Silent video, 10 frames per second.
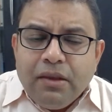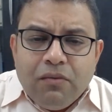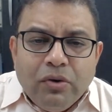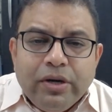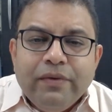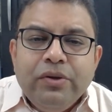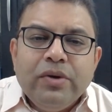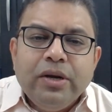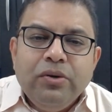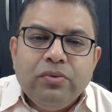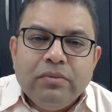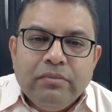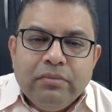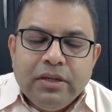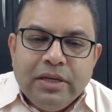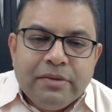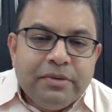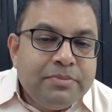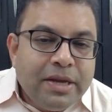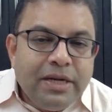Whatever you can do, it
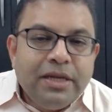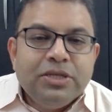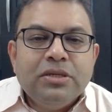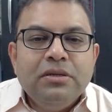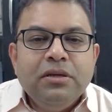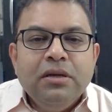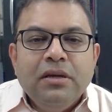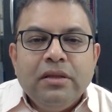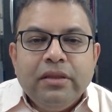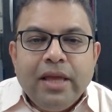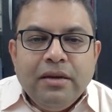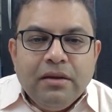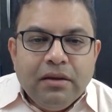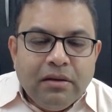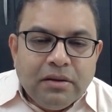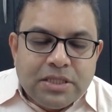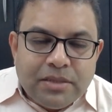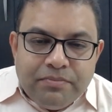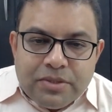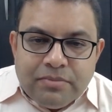is meditation, then
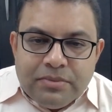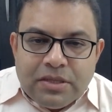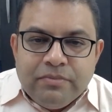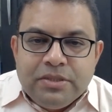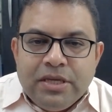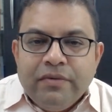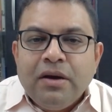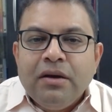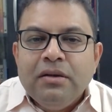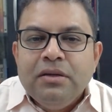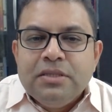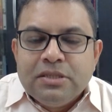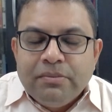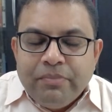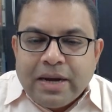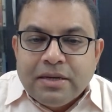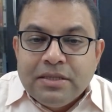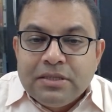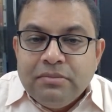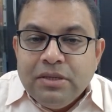some seva, some
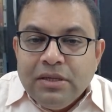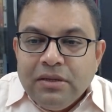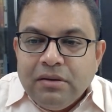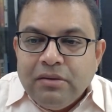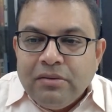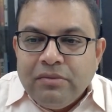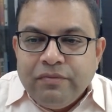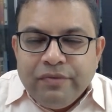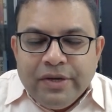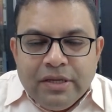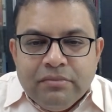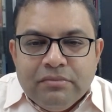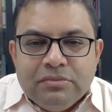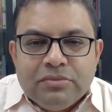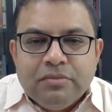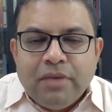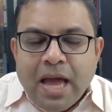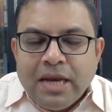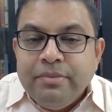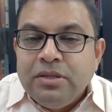practice, some feeding
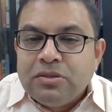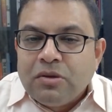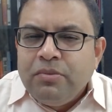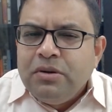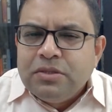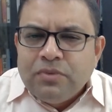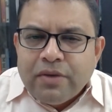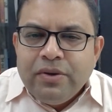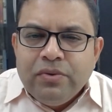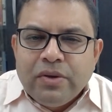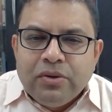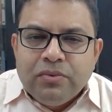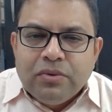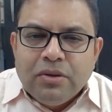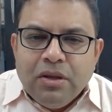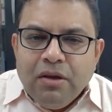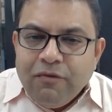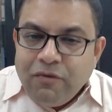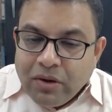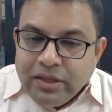animals or birds, whatever you can do,
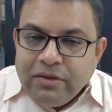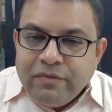following the